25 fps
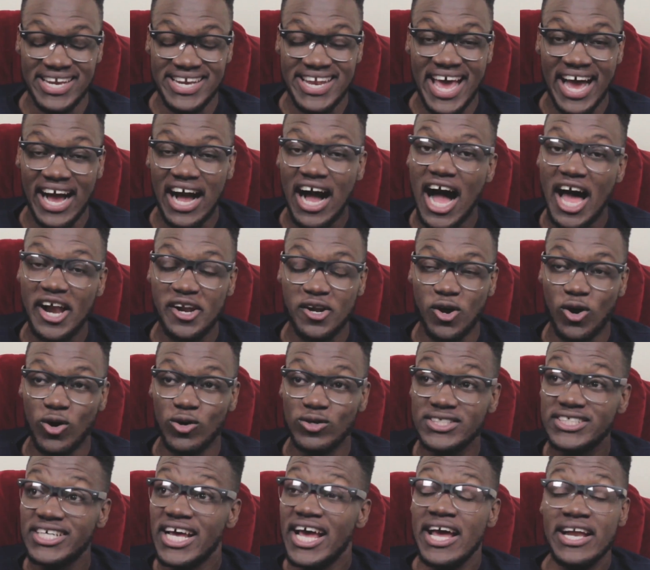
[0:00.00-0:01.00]
their garden
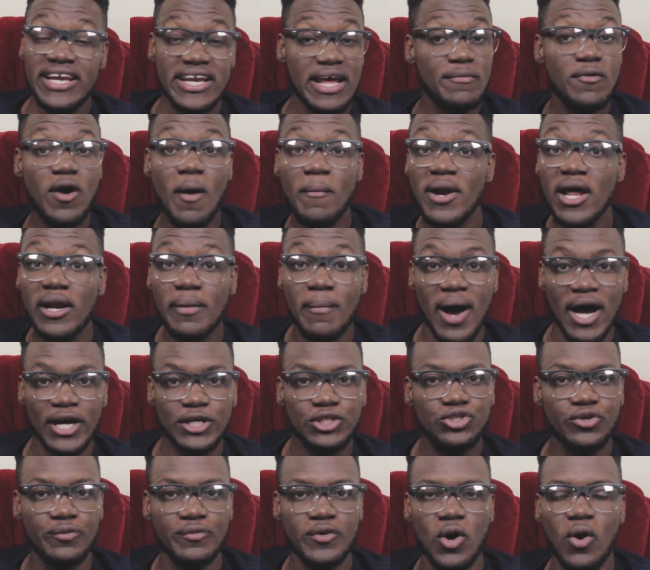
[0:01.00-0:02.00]
house, them coming at the
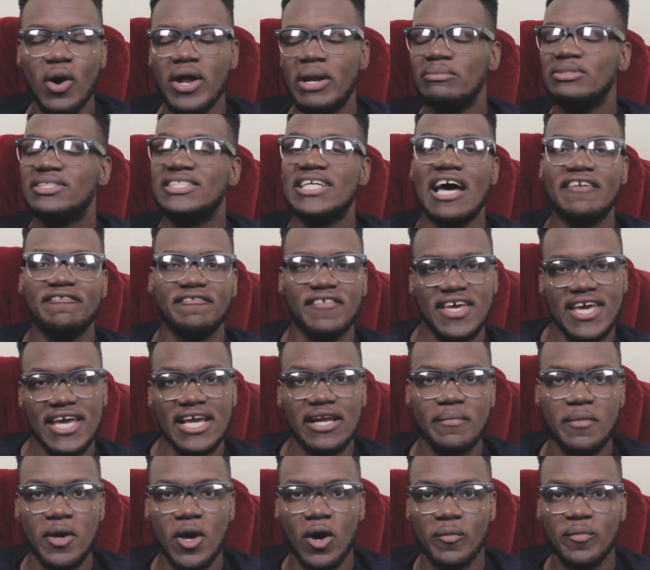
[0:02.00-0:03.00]
bathroom now and them start to
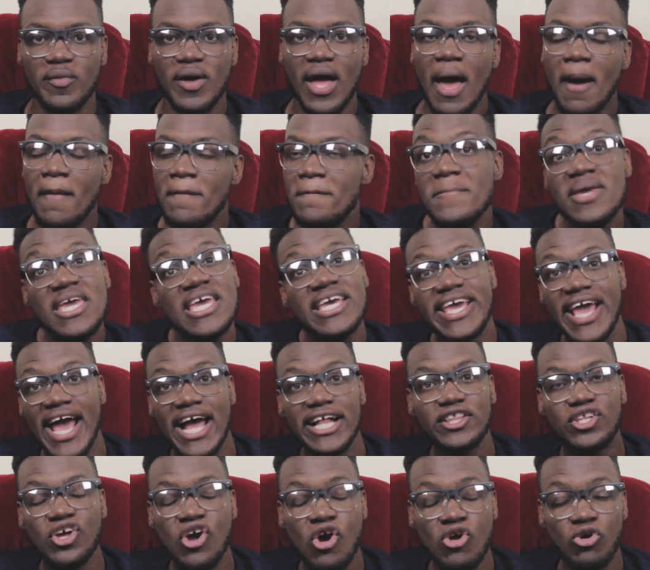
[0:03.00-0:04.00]
hail me up. Me
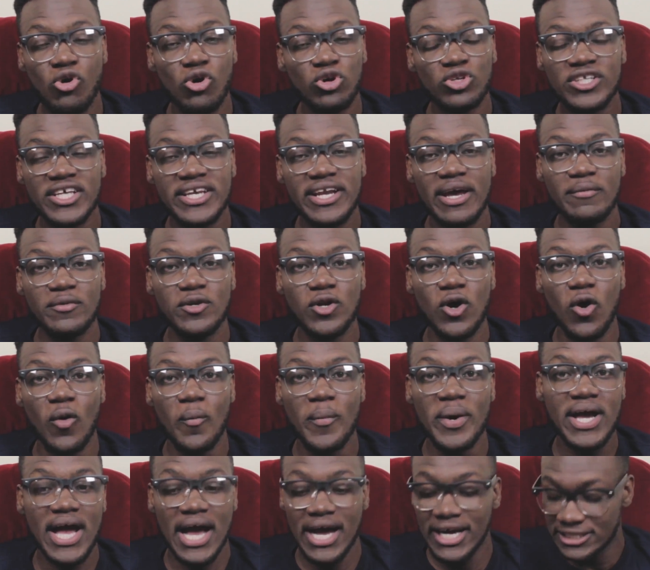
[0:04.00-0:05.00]
can't turn around to them now
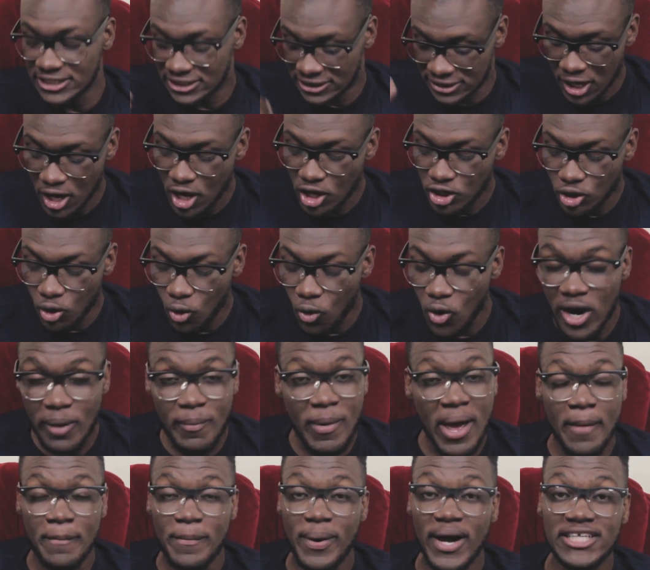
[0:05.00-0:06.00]
because the whole
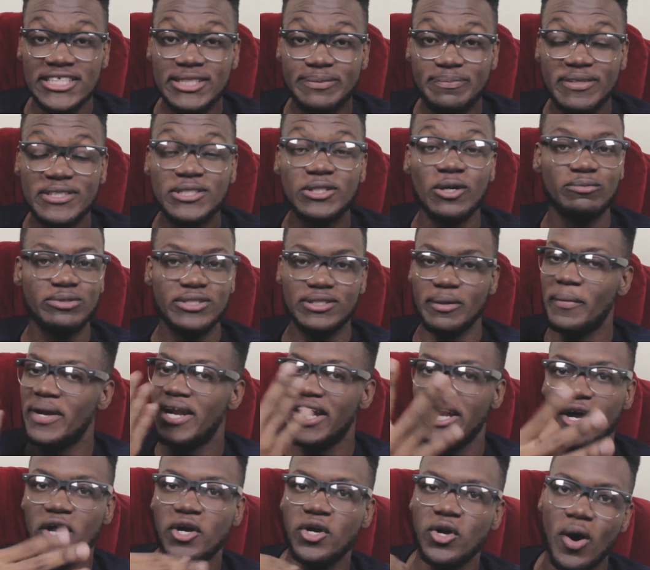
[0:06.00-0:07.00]
of my pants piss up.
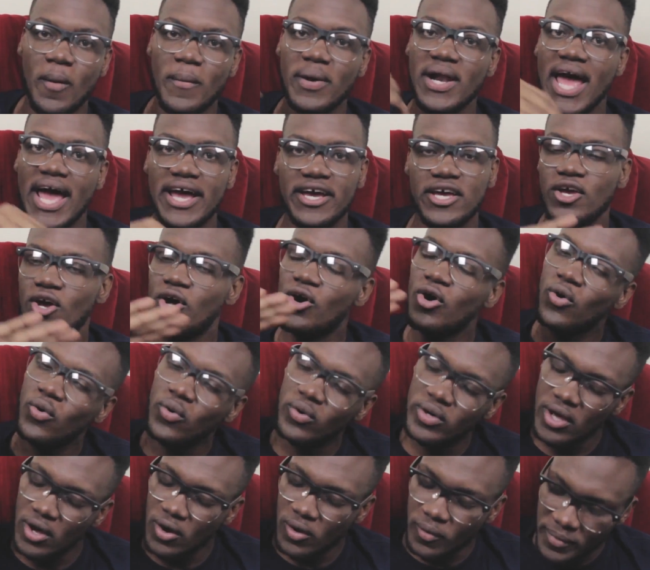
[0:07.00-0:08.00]
Somebody there now I'm like,
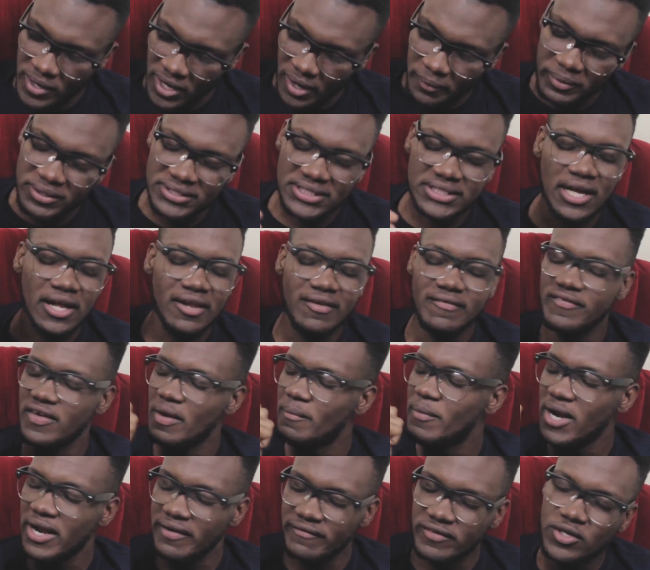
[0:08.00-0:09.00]
yo, big up yourself,
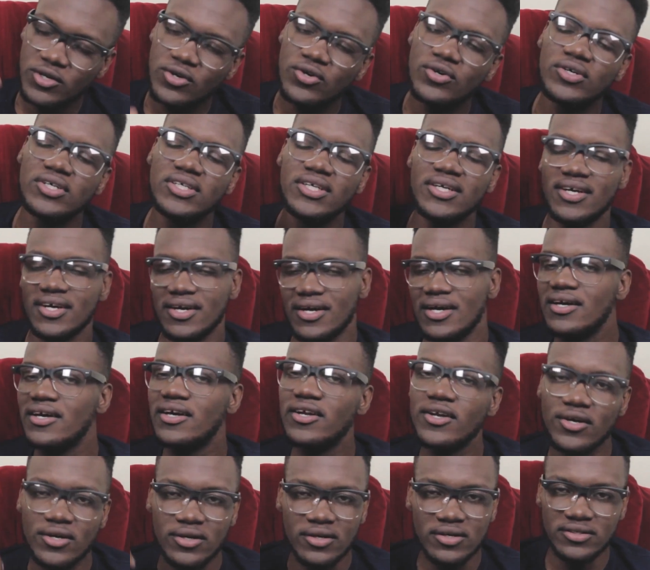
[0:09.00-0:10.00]
yeah man, ever good,
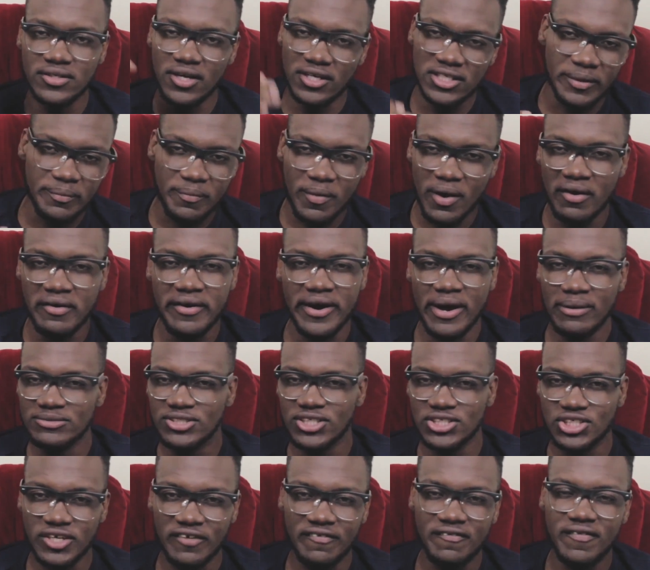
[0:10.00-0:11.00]
you know, DuttyBerry, I'm
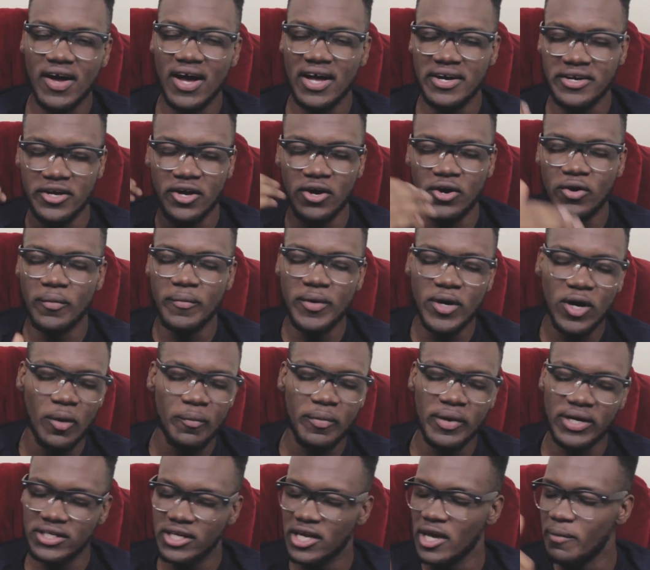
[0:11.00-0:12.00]
such a fan, yo, big
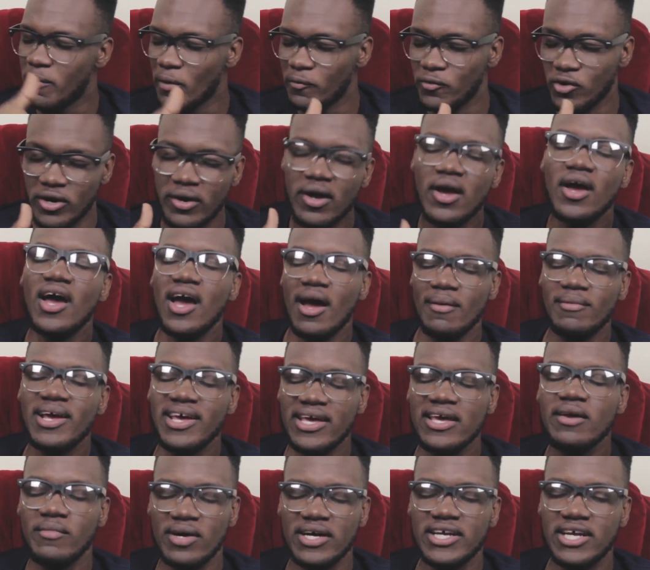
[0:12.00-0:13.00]
up, keep up doing. I'm
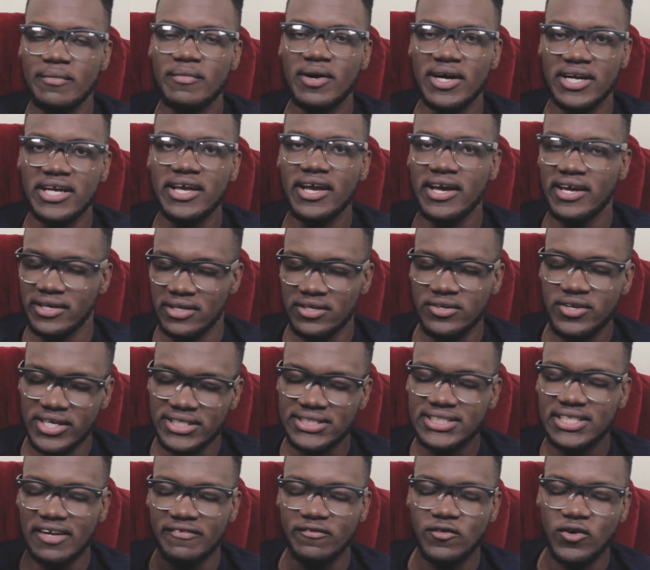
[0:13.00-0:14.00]
like, yeah man, do
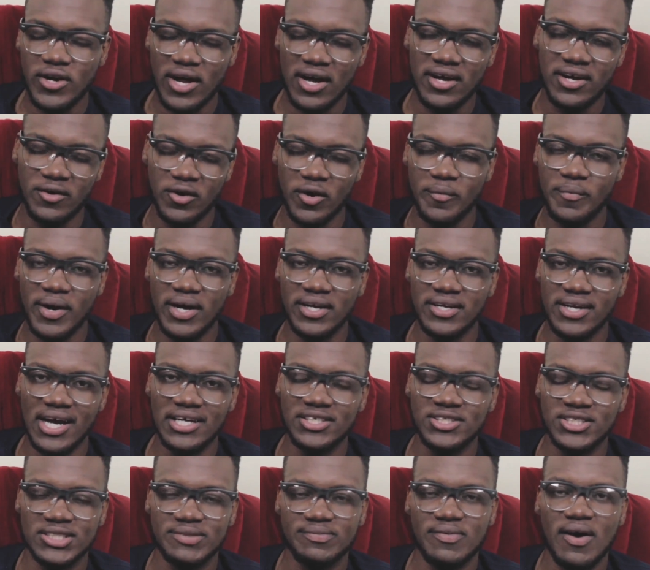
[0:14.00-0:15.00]
yourself good
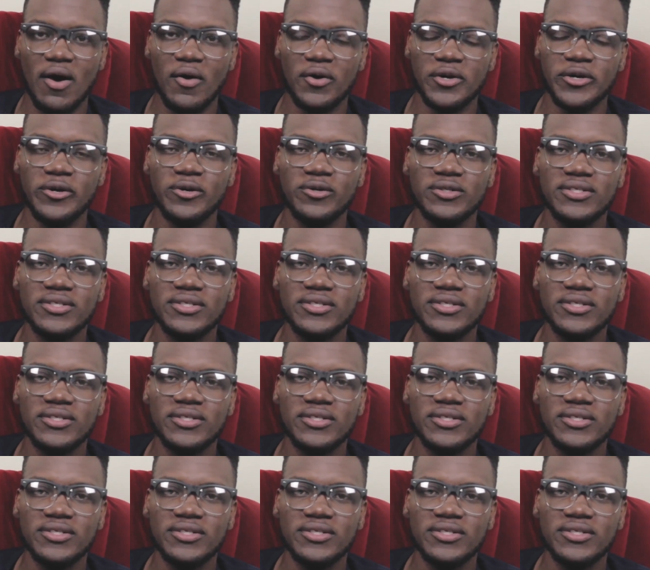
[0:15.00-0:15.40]
and just forward